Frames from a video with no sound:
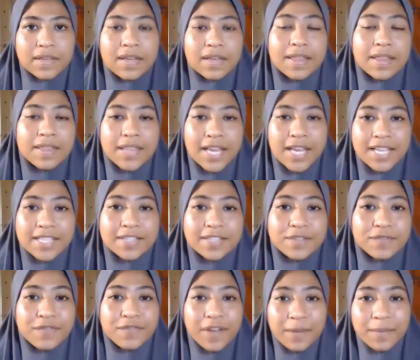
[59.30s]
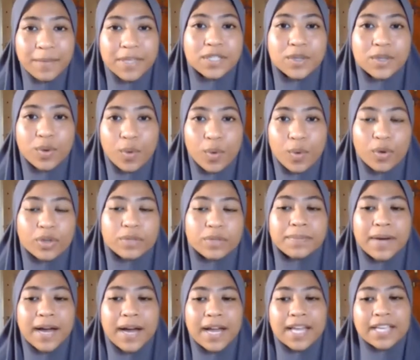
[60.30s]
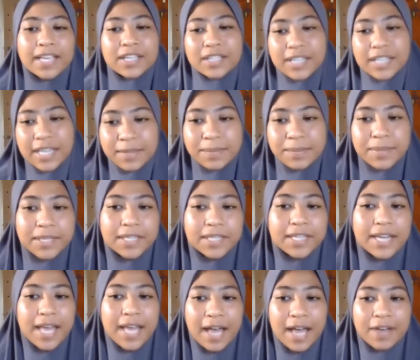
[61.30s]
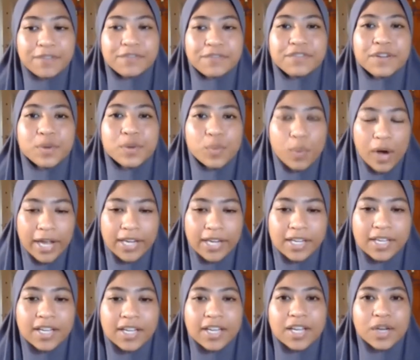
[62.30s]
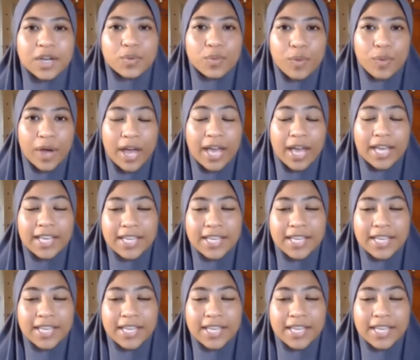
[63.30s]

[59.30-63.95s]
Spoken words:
There is a famous quote by Gilbert F. White where he